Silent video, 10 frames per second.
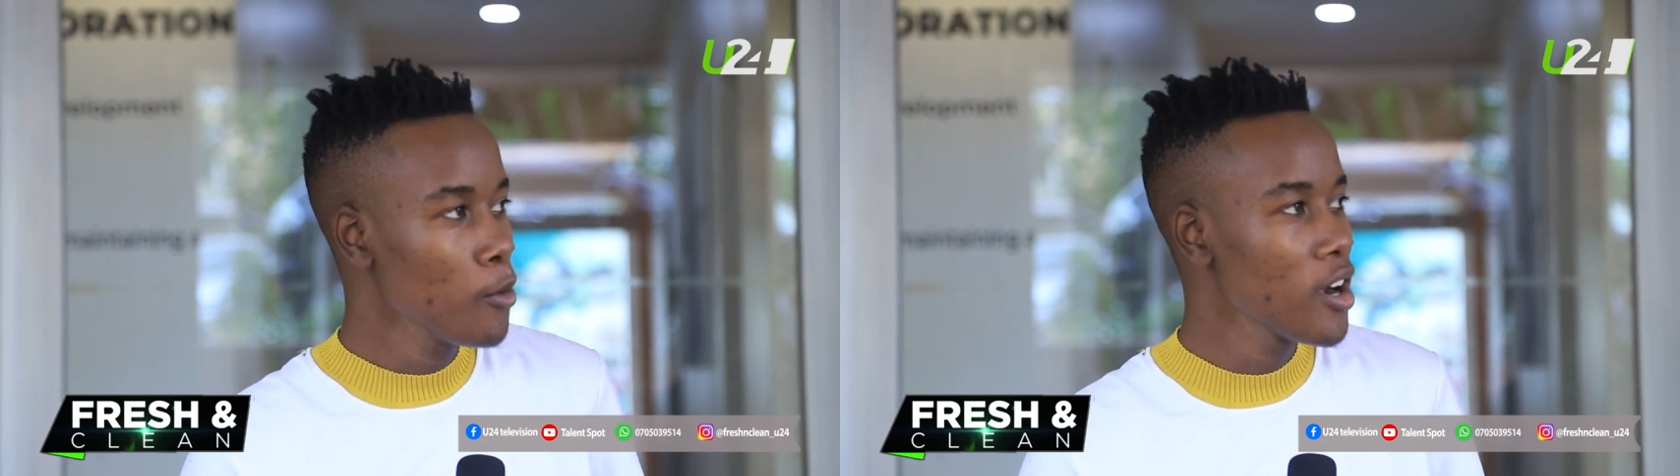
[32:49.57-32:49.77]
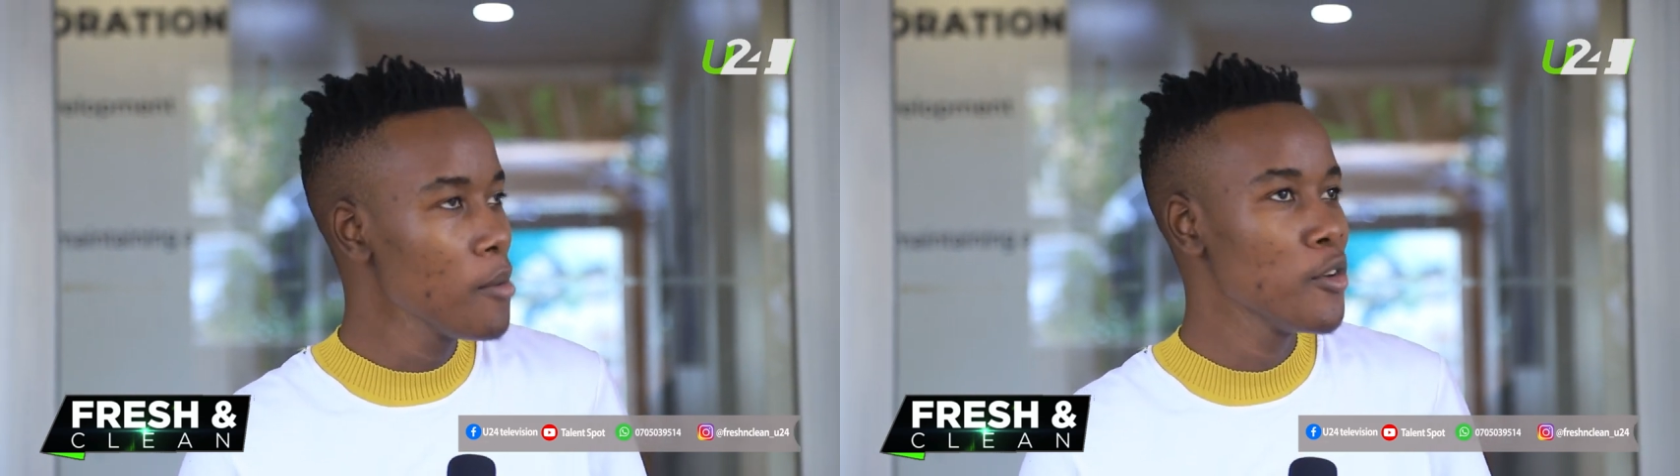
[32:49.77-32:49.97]

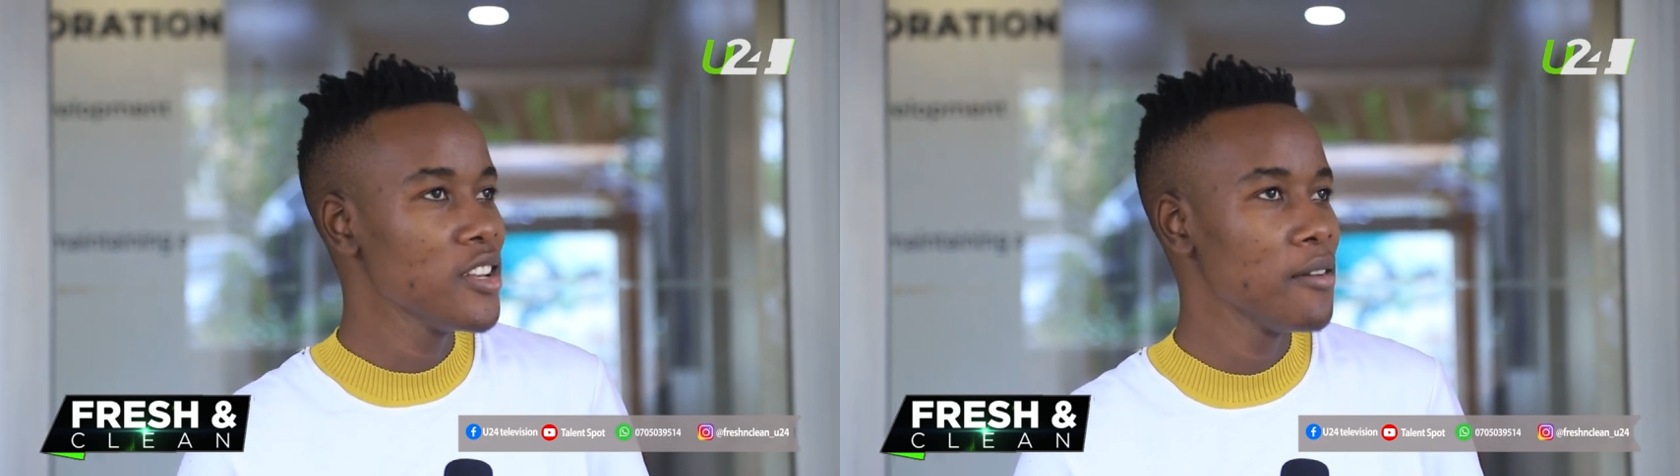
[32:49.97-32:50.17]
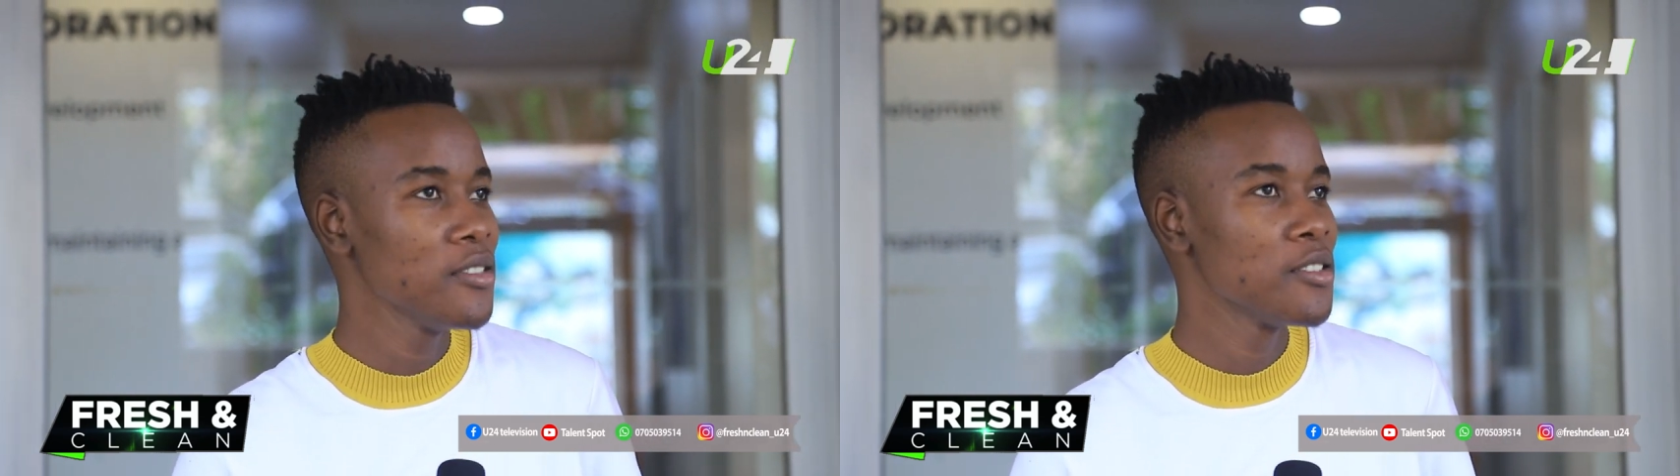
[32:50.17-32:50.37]
we're
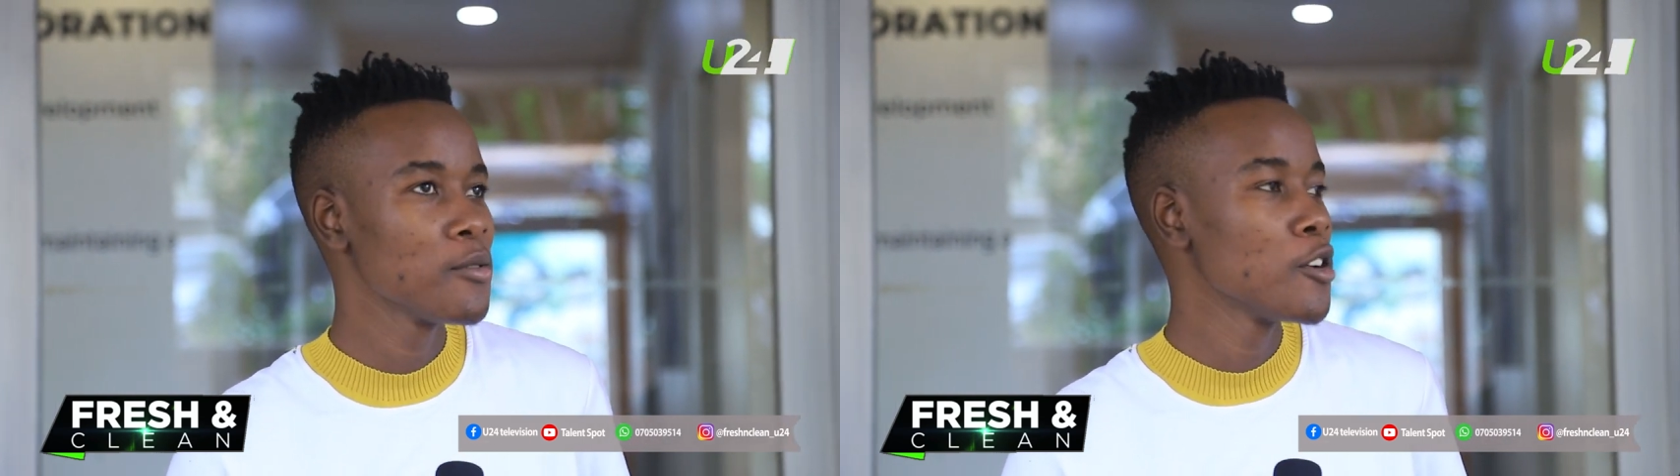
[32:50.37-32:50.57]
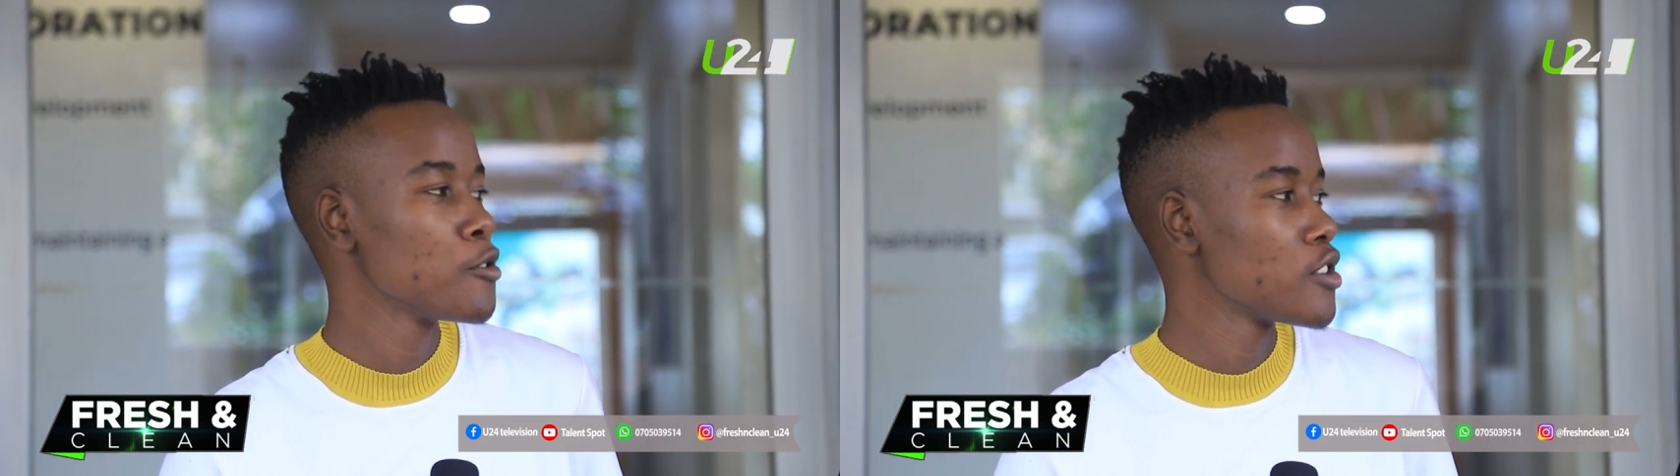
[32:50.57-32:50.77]

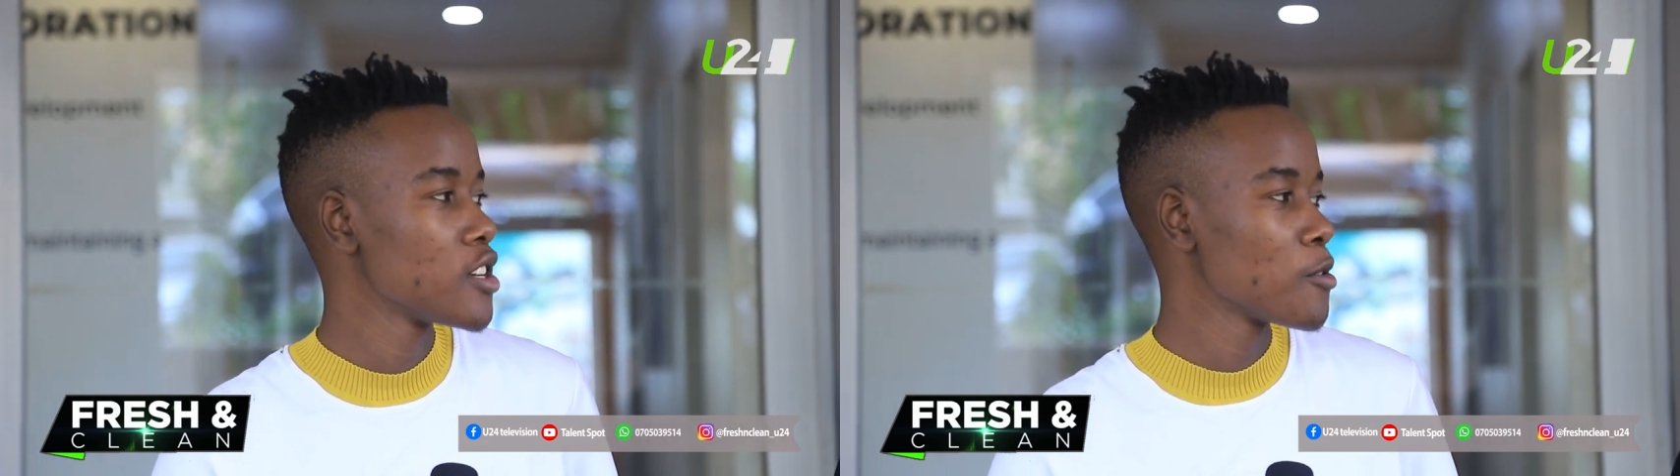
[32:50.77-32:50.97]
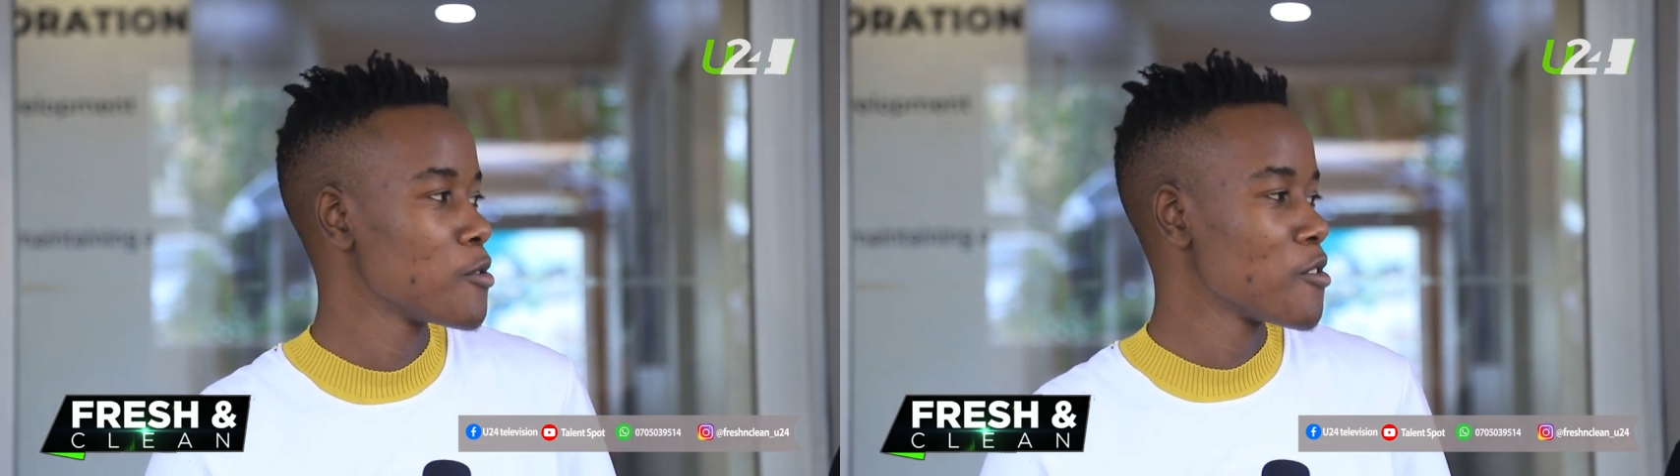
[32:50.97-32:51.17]
going to
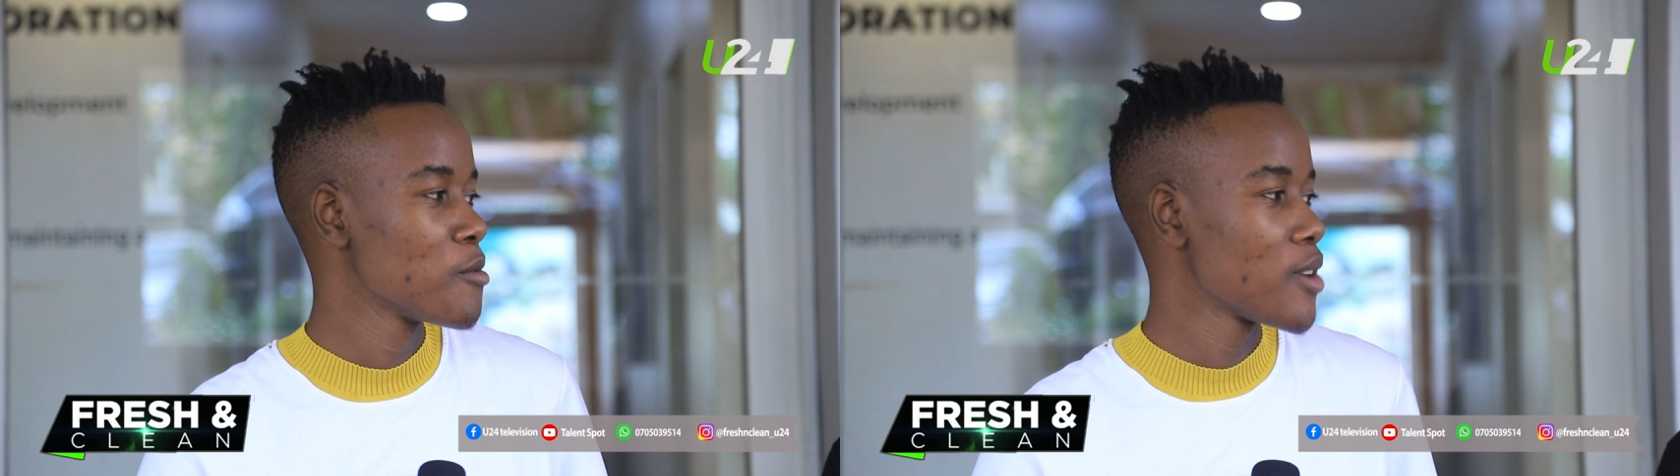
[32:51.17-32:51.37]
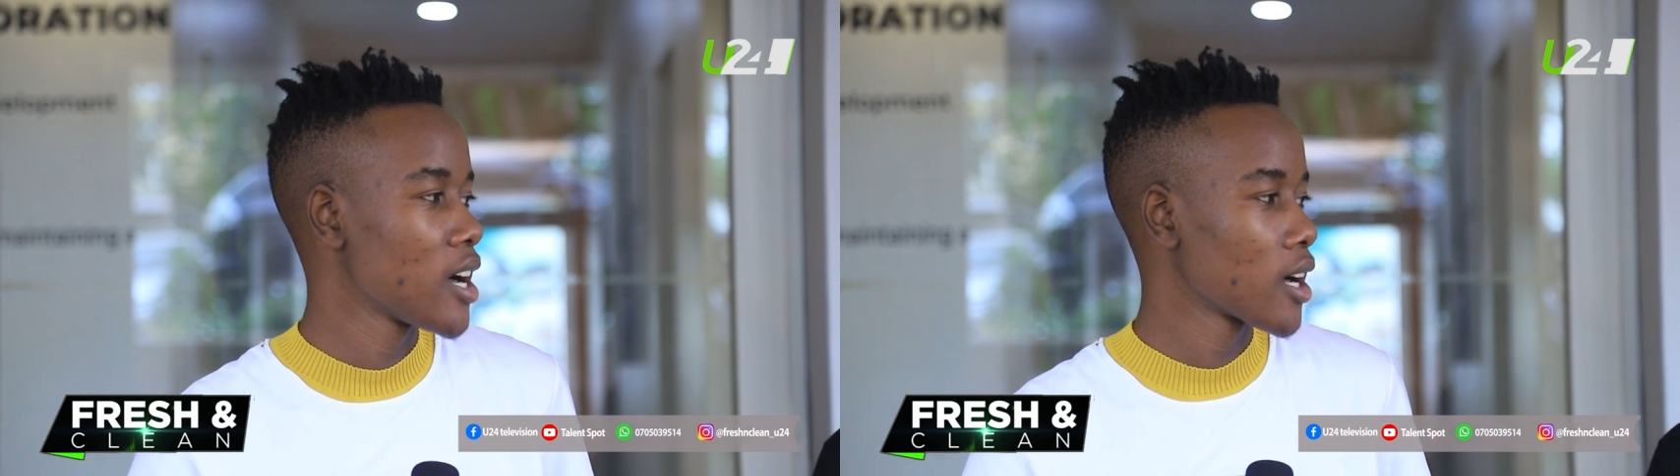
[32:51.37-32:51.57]
talk about
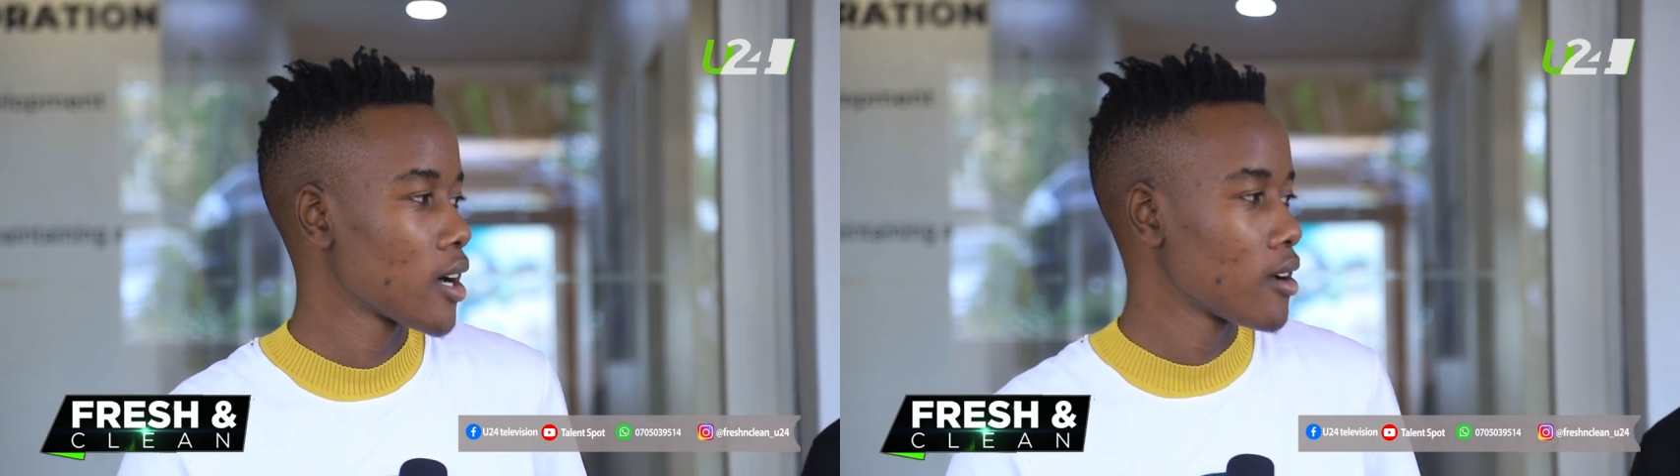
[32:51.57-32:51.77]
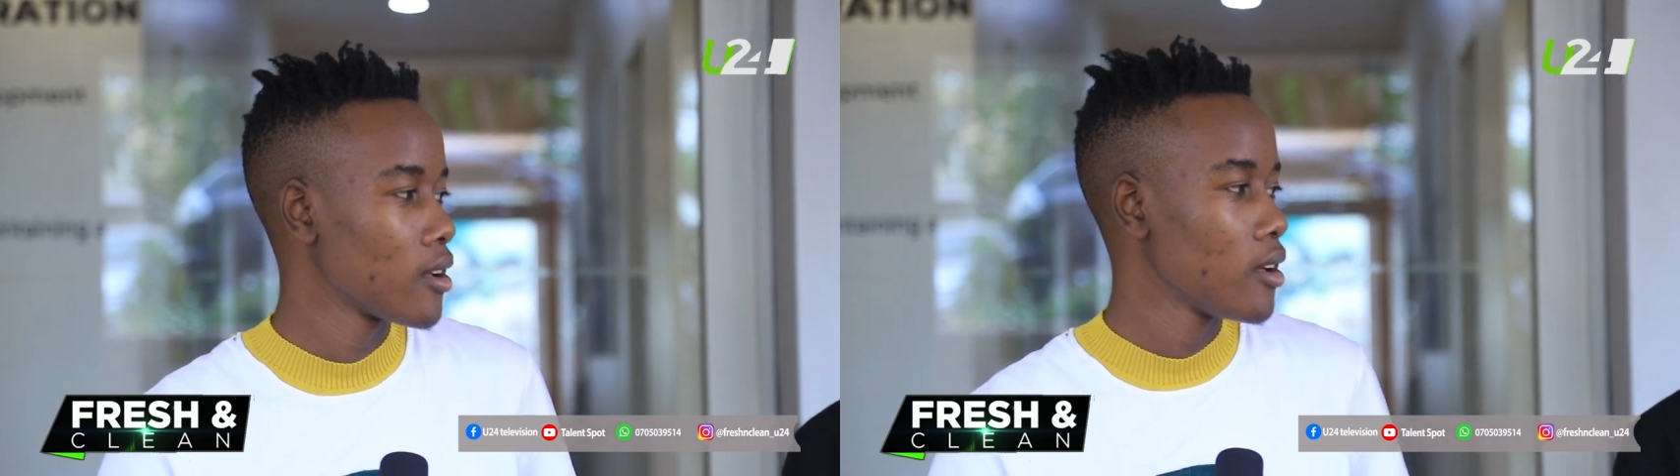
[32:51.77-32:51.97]
mwaka.